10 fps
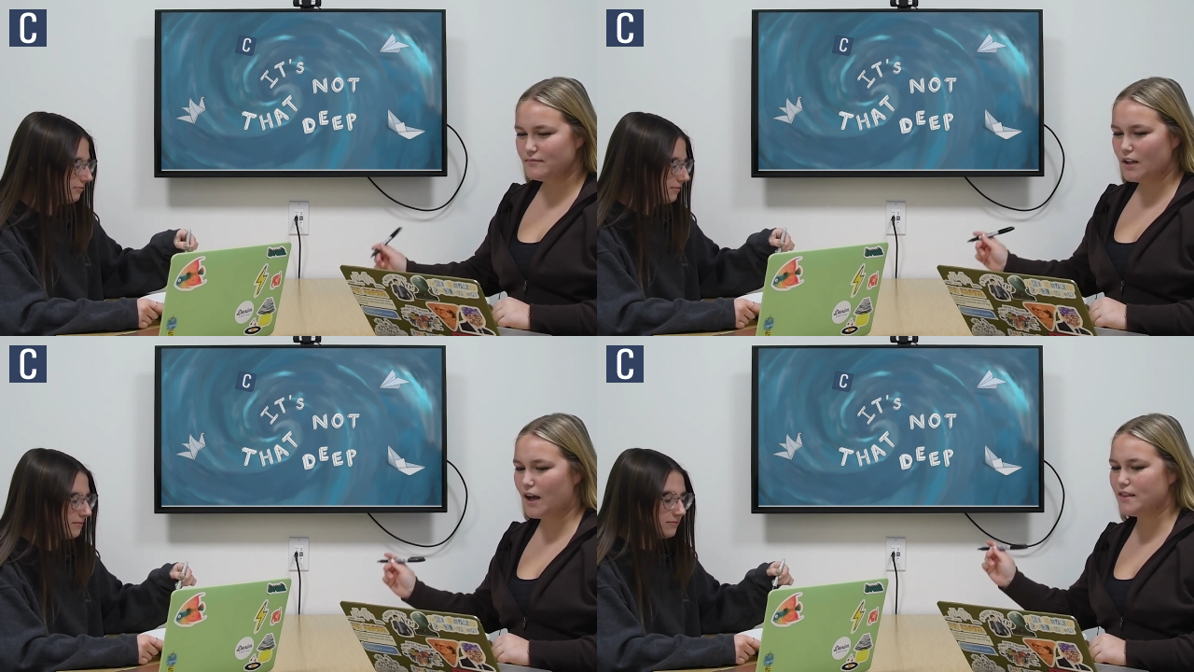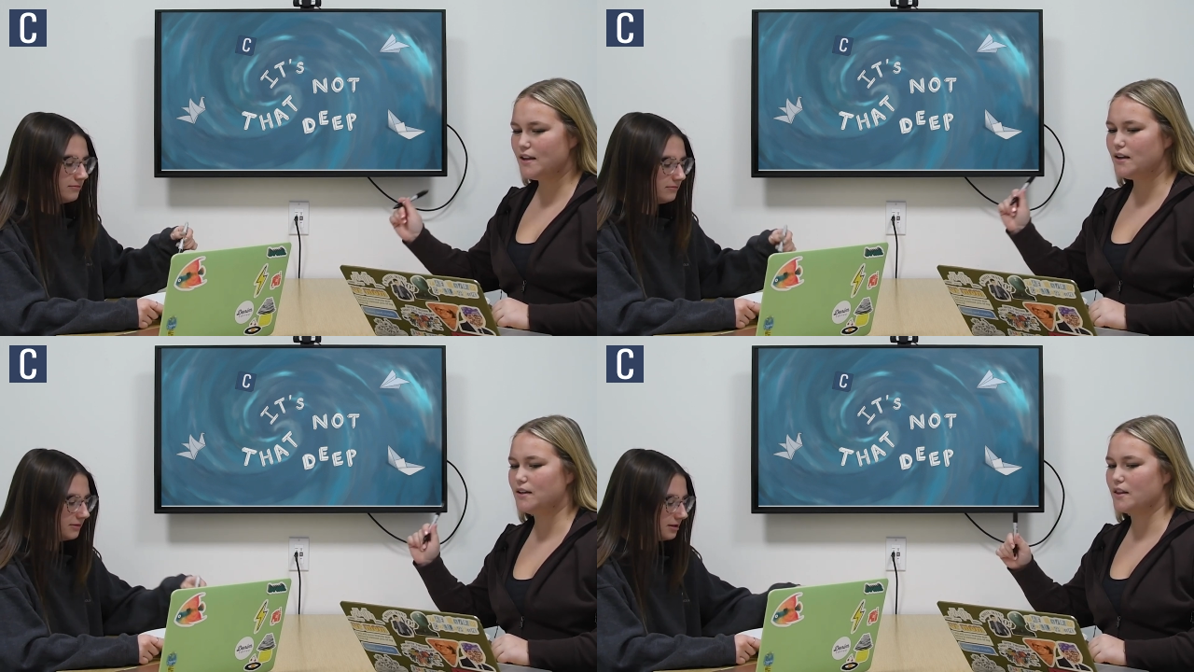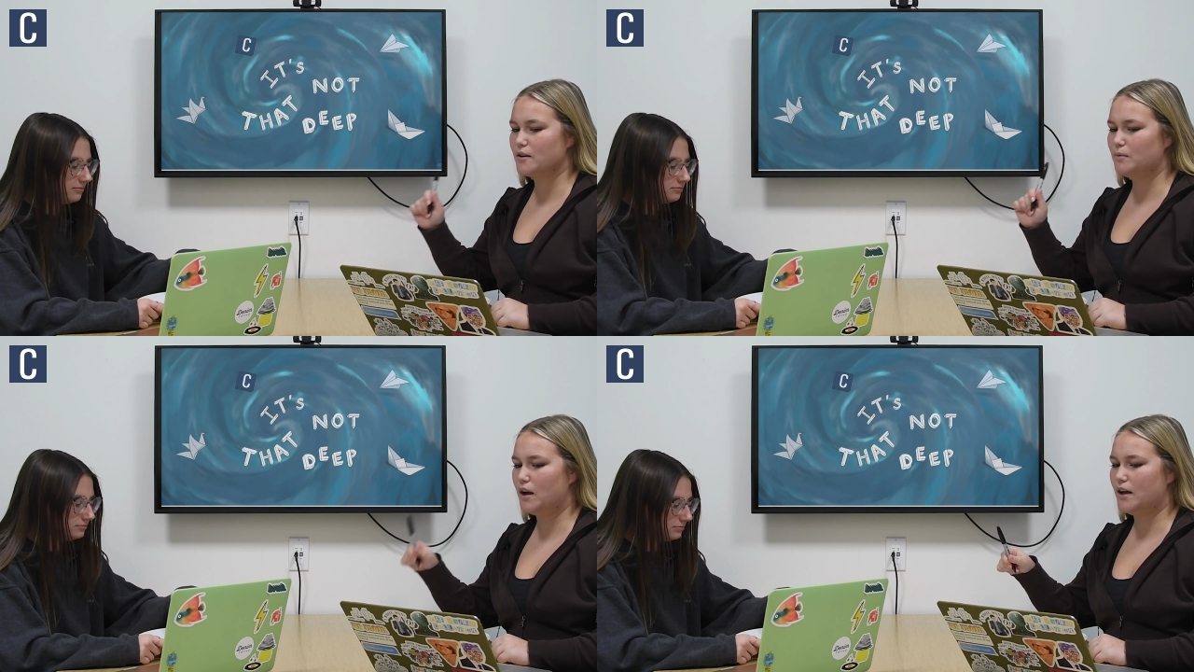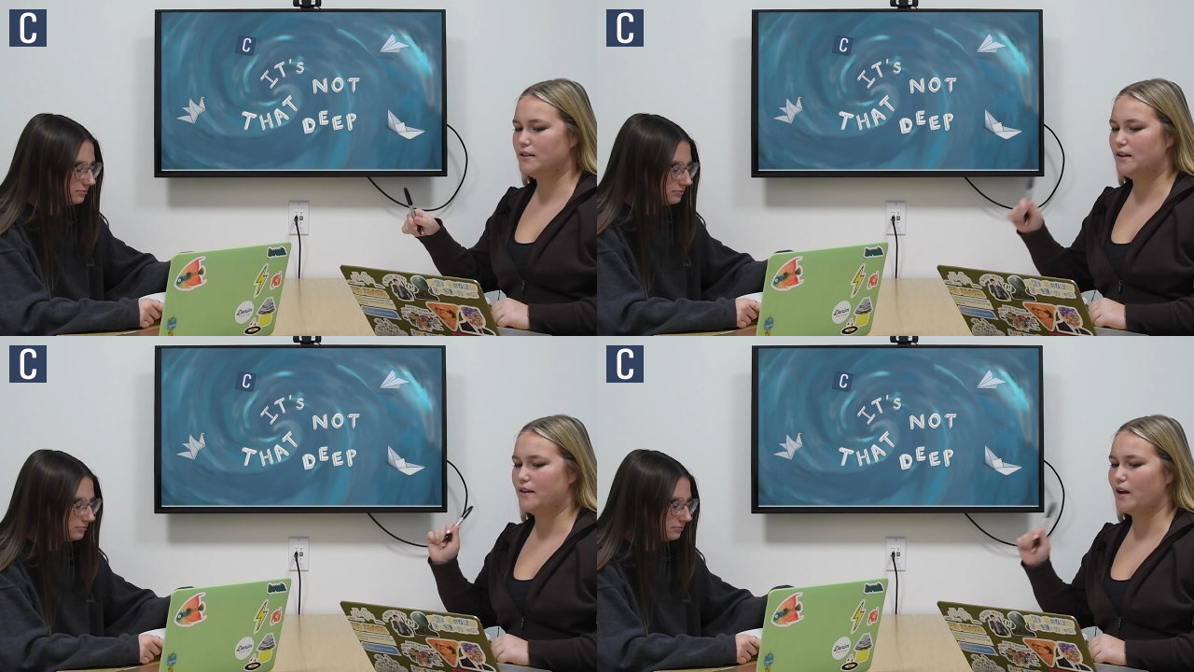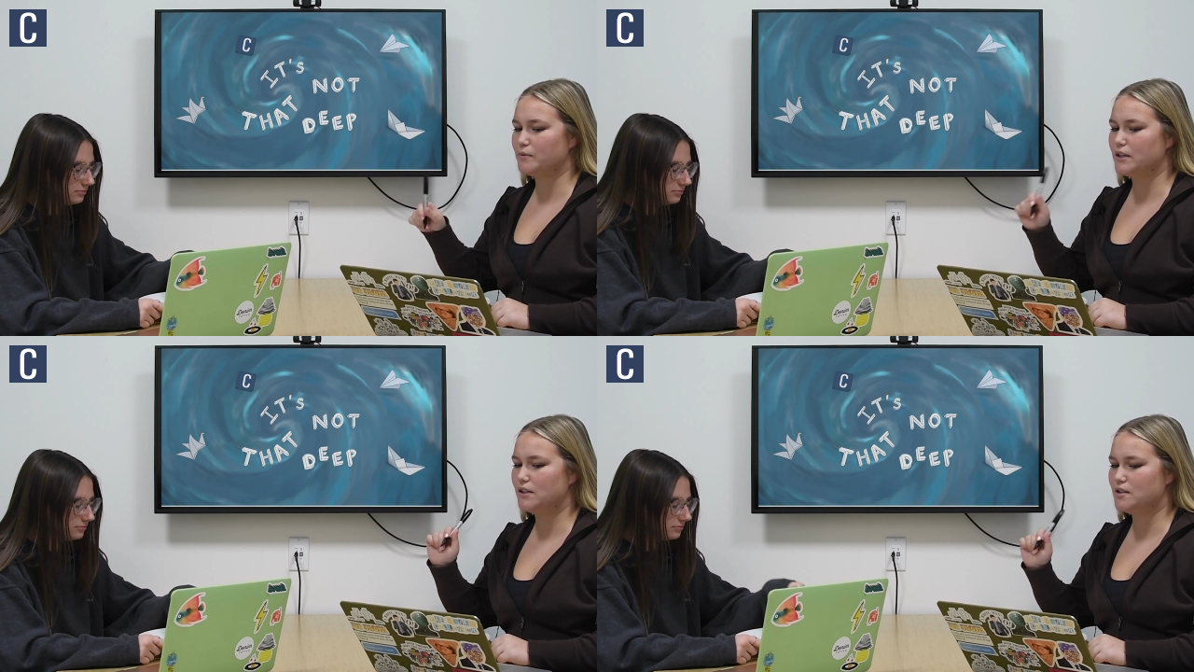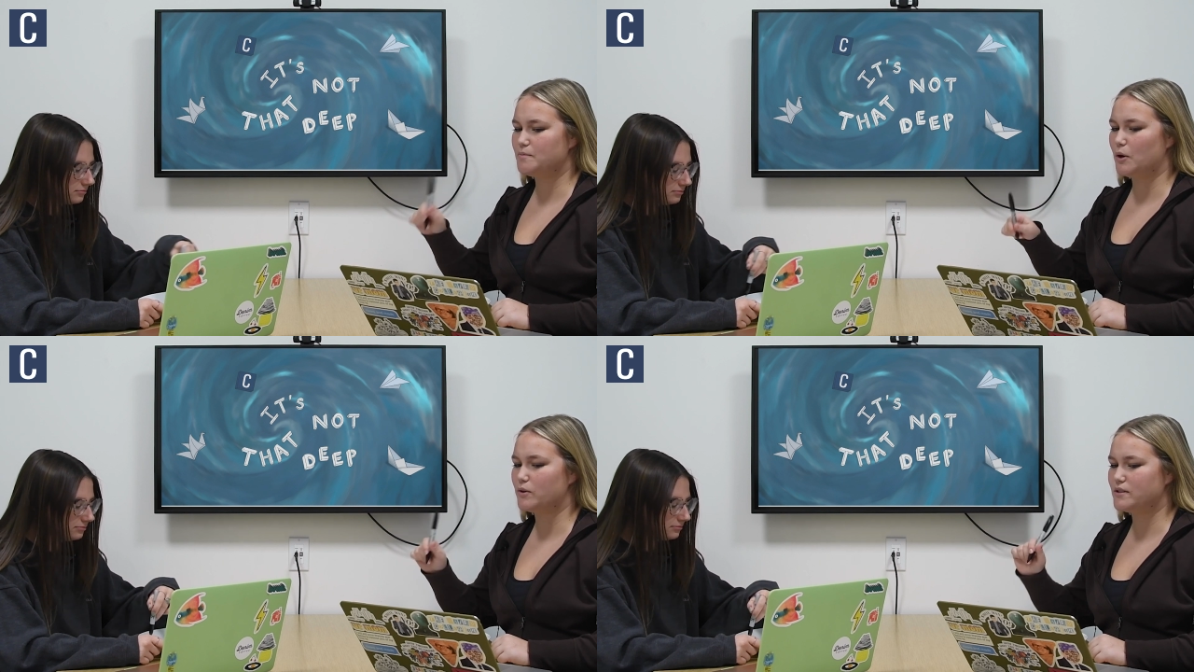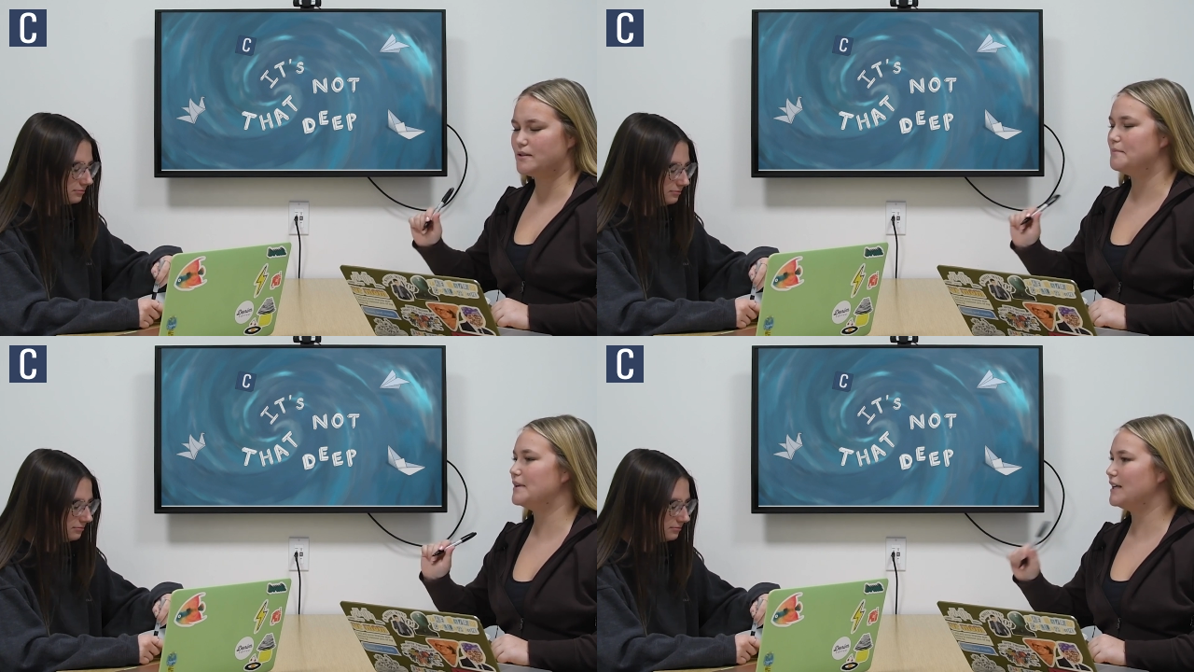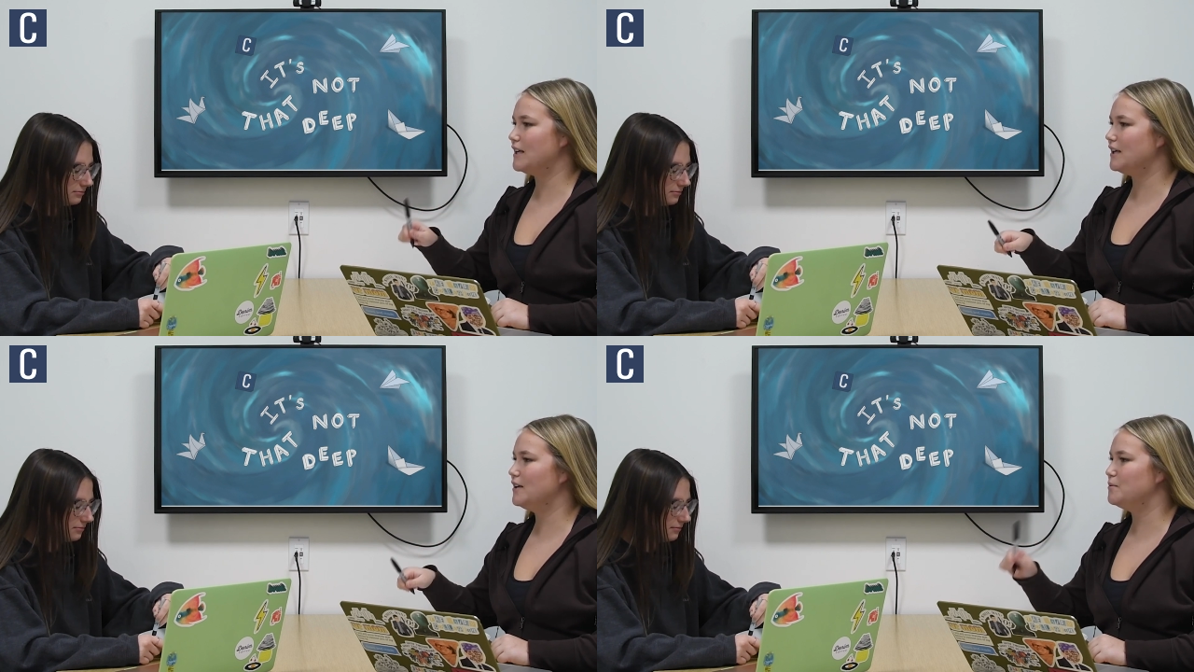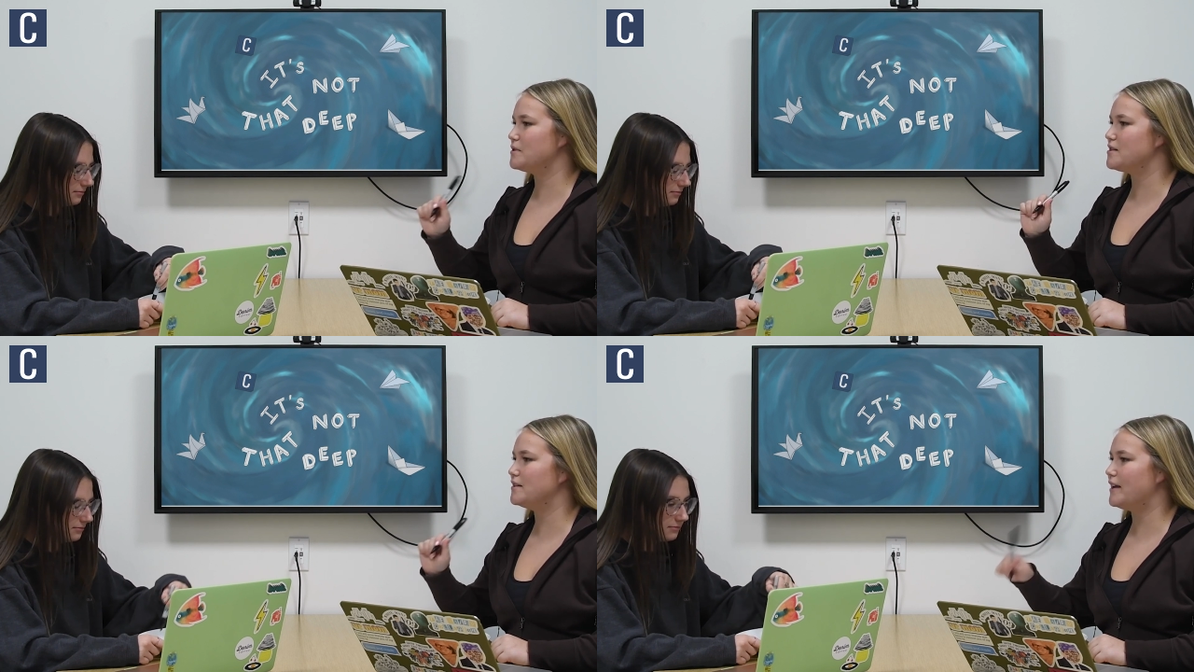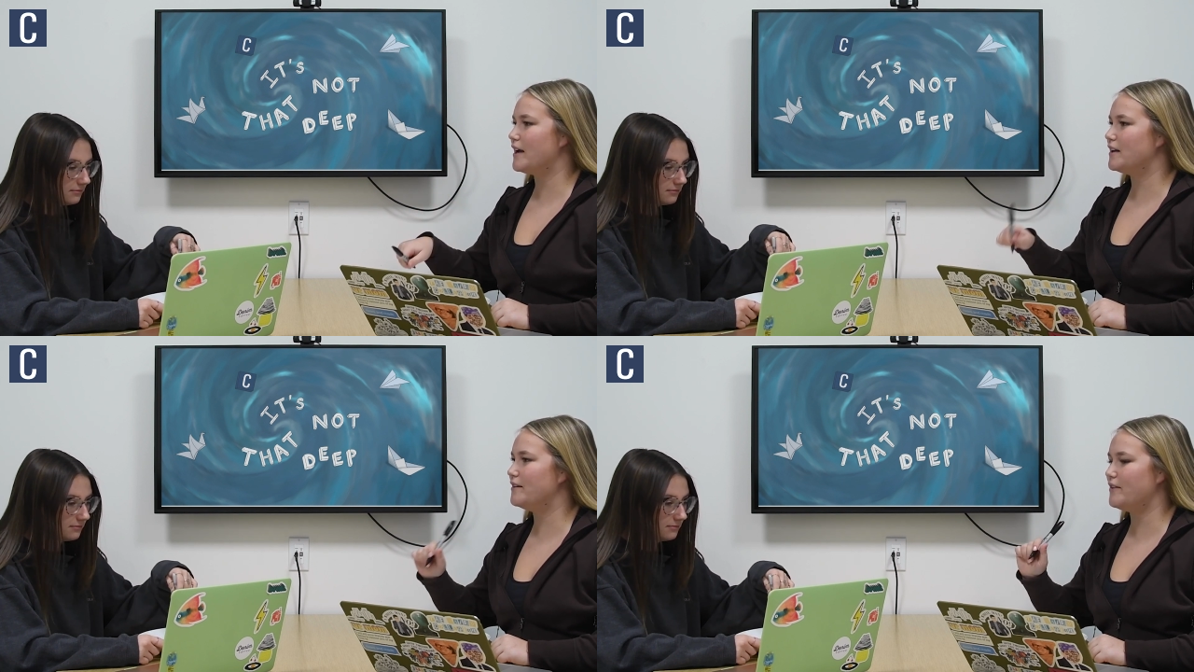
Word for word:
Speaker 1: I think another one that really spoke to me was the negative